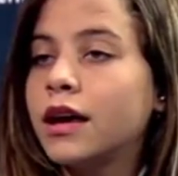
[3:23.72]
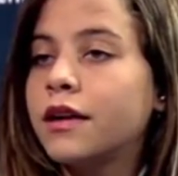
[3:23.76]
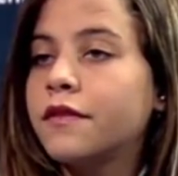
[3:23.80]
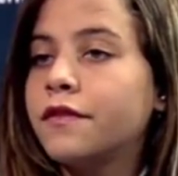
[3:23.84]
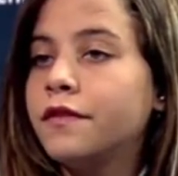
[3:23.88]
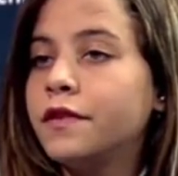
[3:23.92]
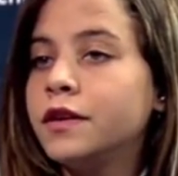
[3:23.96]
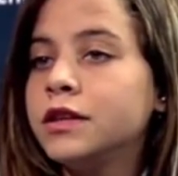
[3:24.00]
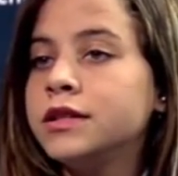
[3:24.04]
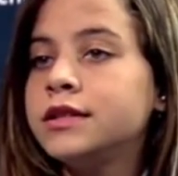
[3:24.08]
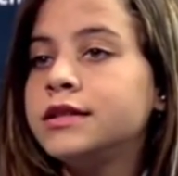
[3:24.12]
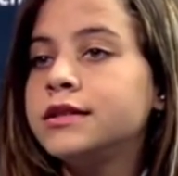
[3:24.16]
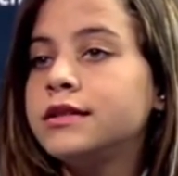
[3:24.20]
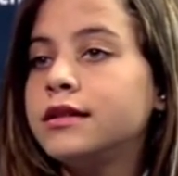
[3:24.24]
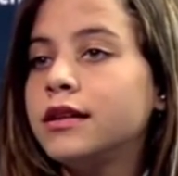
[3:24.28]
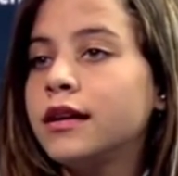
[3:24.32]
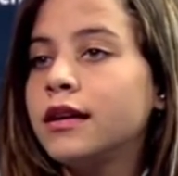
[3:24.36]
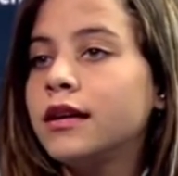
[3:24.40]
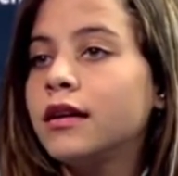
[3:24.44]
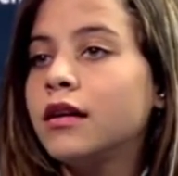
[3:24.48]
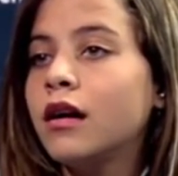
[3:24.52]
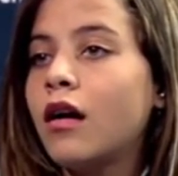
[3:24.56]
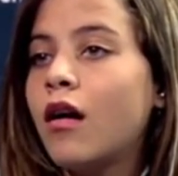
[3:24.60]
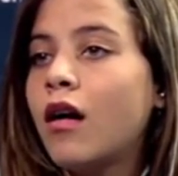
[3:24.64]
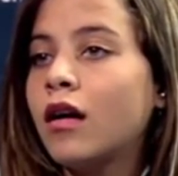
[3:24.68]
Like, first
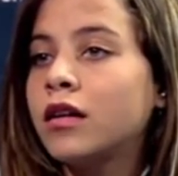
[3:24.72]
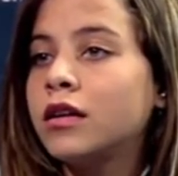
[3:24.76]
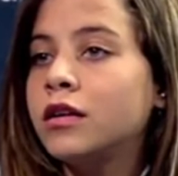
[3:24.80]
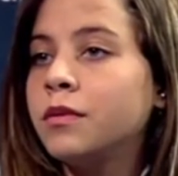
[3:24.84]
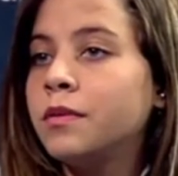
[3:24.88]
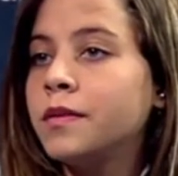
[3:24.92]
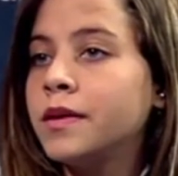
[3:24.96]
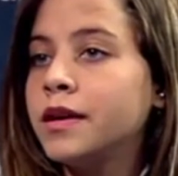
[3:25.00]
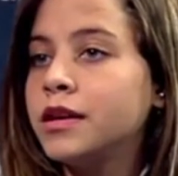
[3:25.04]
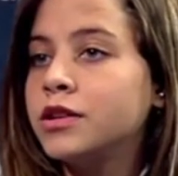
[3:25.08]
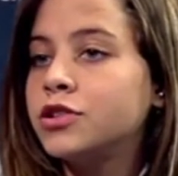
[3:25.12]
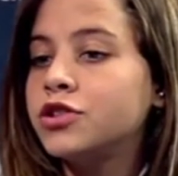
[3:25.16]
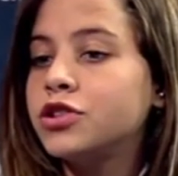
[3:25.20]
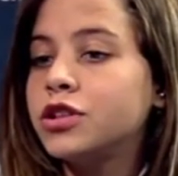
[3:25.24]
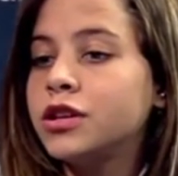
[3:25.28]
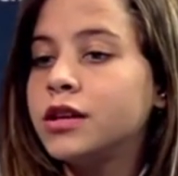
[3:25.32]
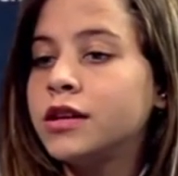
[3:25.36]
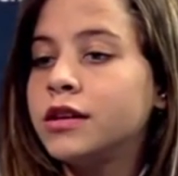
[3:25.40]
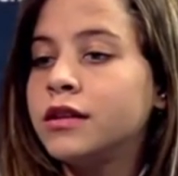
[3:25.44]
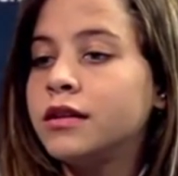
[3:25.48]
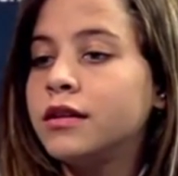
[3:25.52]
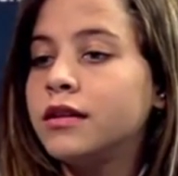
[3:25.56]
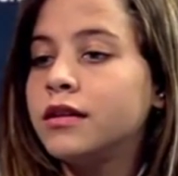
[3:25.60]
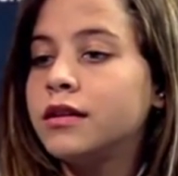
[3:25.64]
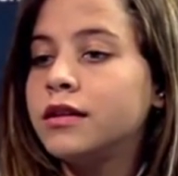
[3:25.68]
thing,
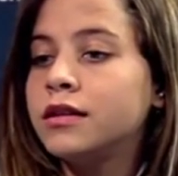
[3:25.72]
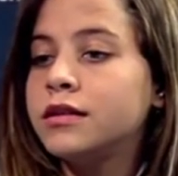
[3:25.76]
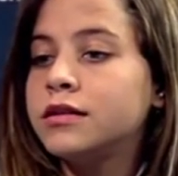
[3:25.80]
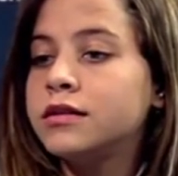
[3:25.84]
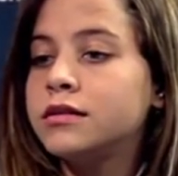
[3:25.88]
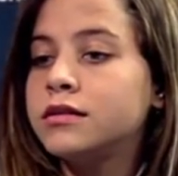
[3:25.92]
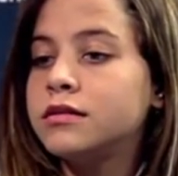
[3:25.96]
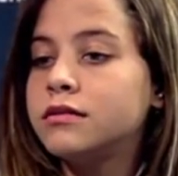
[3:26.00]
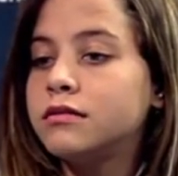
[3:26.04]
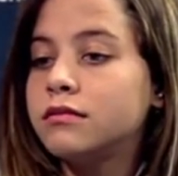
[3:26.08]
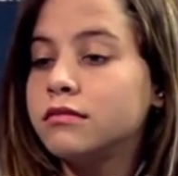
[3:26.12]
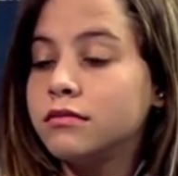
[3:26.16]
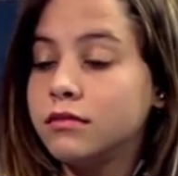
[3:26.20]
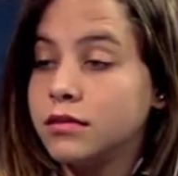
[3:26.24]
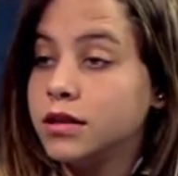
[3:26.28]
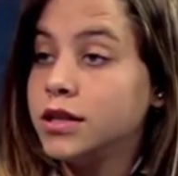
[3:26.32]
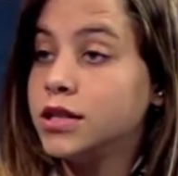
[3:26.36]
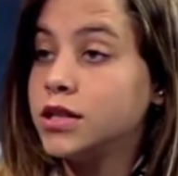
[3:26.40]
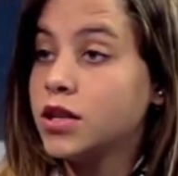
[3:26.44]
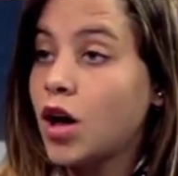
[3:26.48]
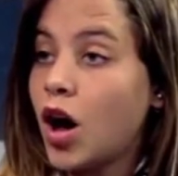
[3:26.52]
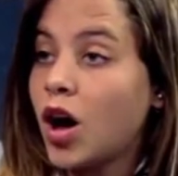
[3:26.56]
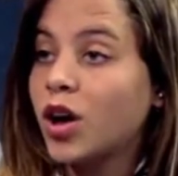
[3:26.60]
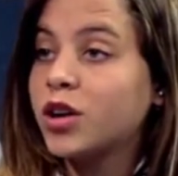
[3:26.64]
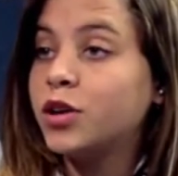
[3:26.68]
occupation is
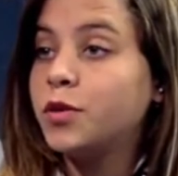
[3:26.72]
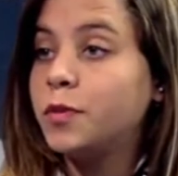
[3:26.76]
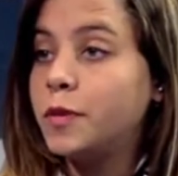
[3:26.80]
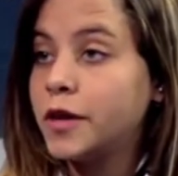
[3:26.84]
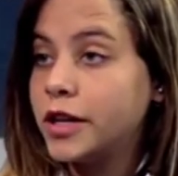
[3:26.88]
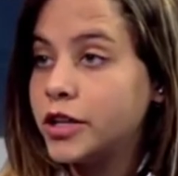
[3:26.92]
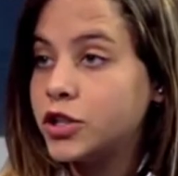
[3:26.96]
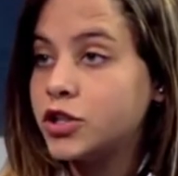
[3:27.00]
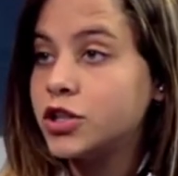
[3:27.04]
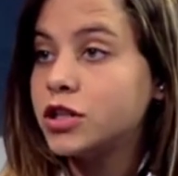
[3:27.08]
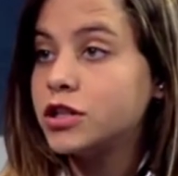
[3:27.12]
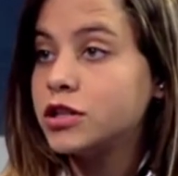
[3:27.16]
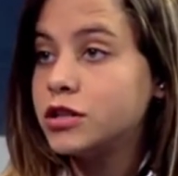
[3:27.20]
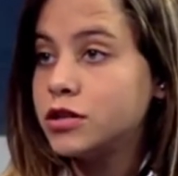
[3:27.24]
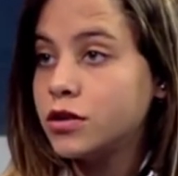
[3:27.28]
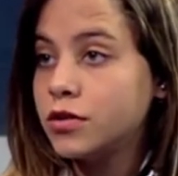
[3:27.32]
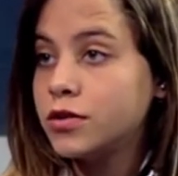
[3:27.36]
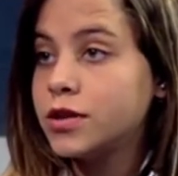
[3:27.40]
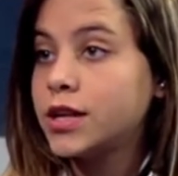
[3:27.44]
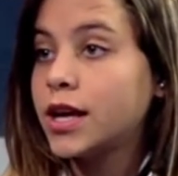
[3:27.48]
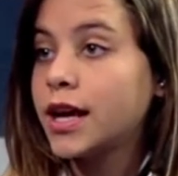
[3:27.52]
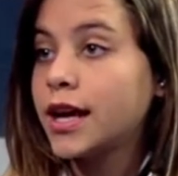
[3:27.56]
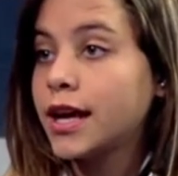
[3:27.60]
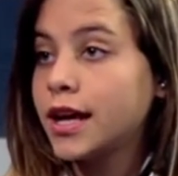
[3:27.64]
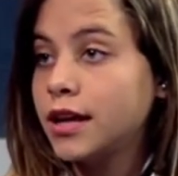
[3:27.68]
occupation,
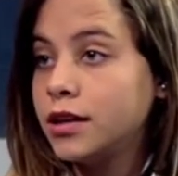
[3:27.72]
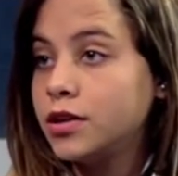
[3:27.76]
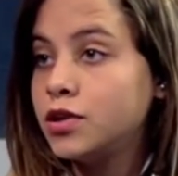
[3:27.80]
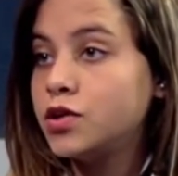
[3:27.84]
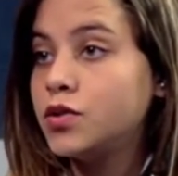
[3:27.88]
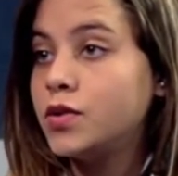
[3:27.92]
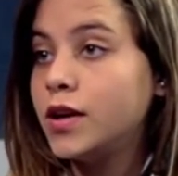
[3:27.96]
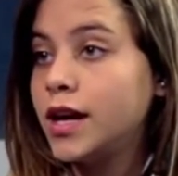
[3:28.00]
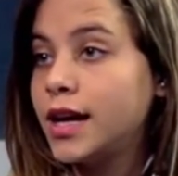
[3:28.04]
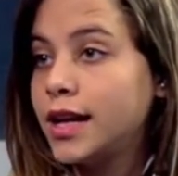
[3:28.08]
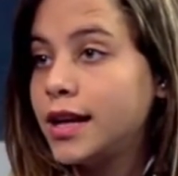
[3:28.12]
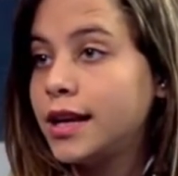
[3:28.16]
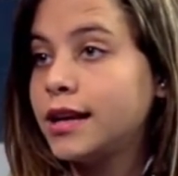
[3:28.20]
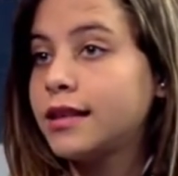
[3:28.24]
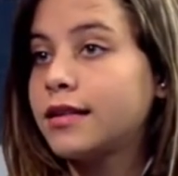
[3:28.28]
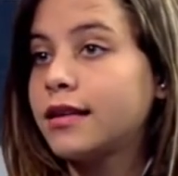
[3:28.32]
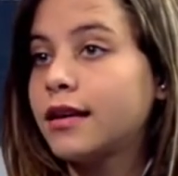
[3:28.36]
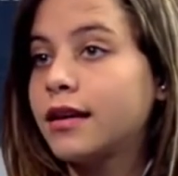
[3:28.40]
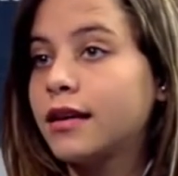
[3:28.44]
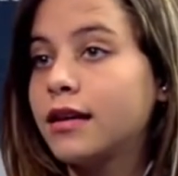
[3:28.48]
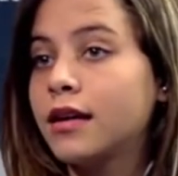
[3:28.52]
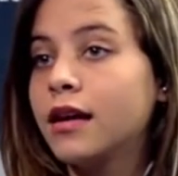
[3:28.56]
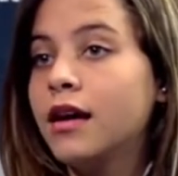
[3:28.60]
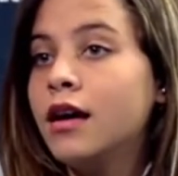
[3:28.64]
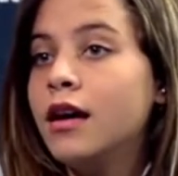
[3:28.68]
so they can do
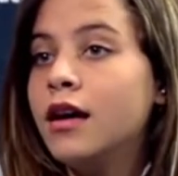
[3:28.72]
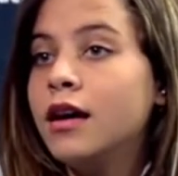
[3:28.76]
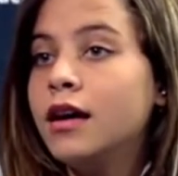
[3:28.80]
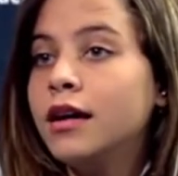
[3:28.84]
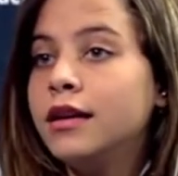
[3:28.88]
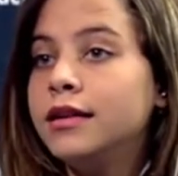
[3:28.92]
anything.